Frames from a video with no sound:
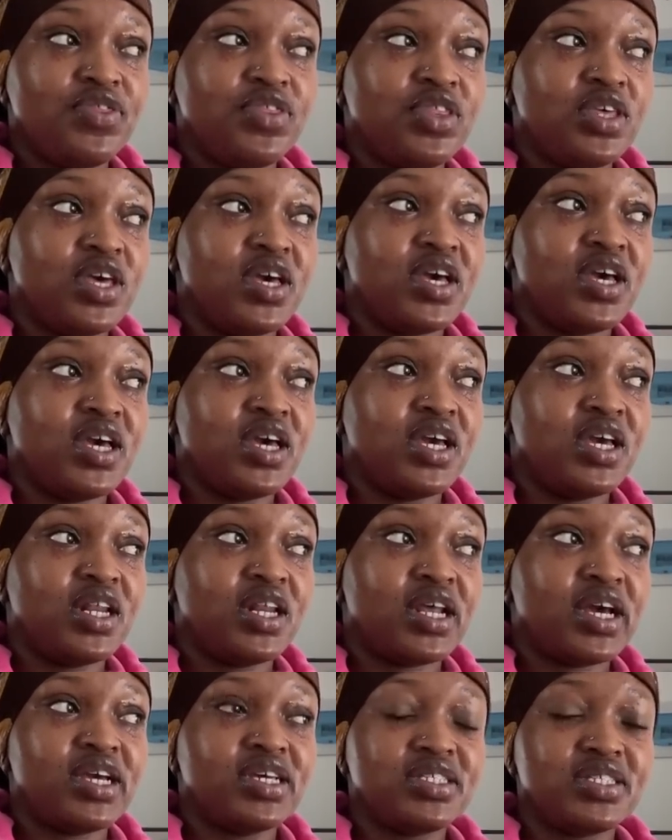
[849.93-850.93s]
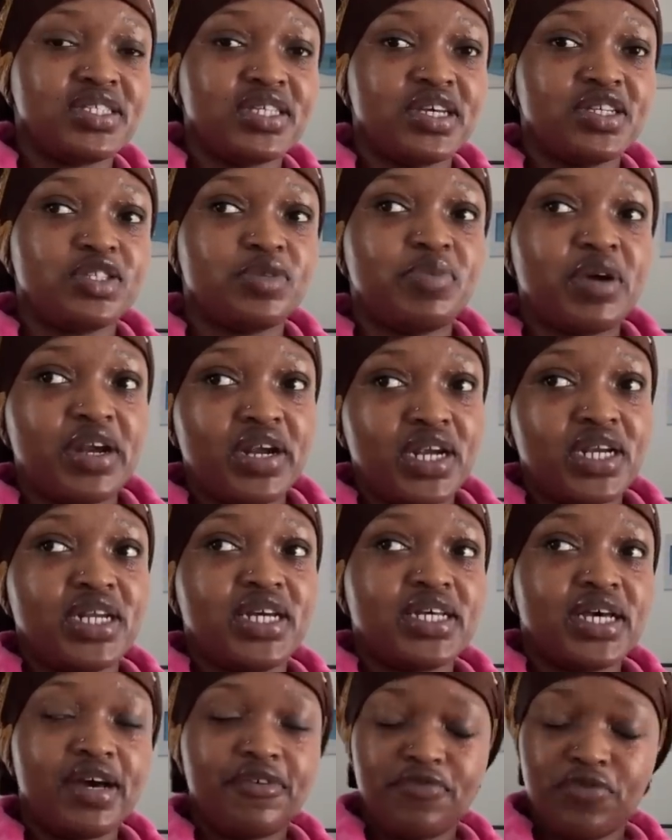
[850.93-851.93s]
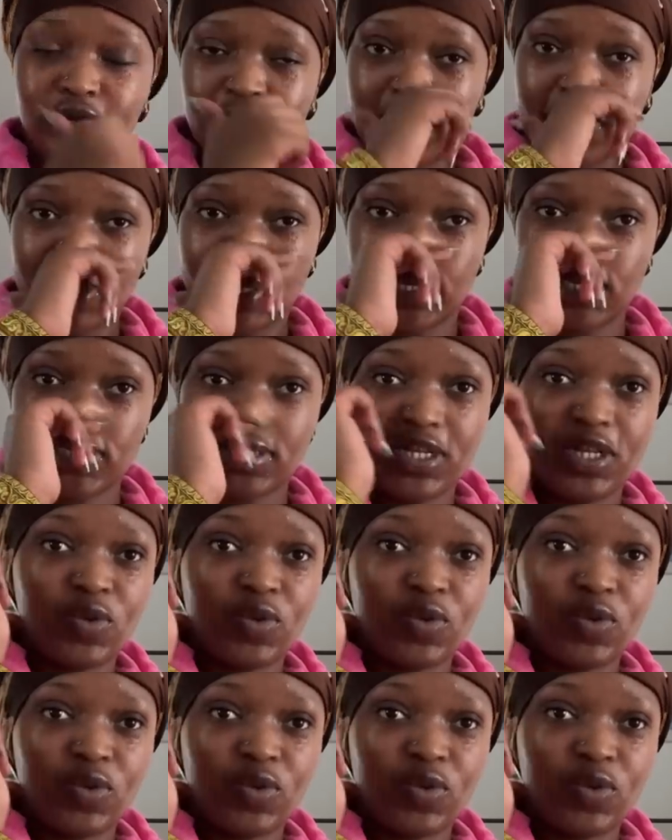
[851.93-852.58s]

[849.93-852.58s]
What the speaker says: Then I sent my rider a few things.